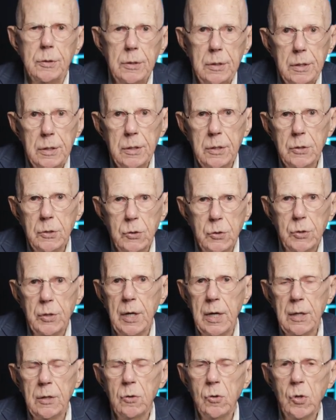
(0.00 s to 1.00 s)
is
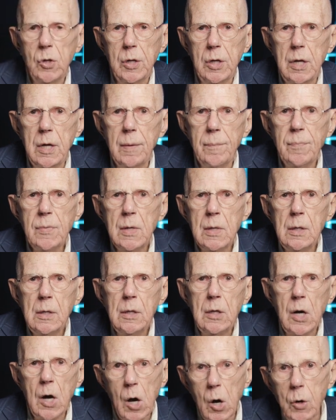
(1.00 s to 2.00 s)
that the
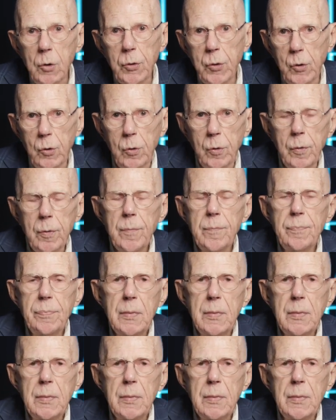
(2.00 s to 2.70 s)
author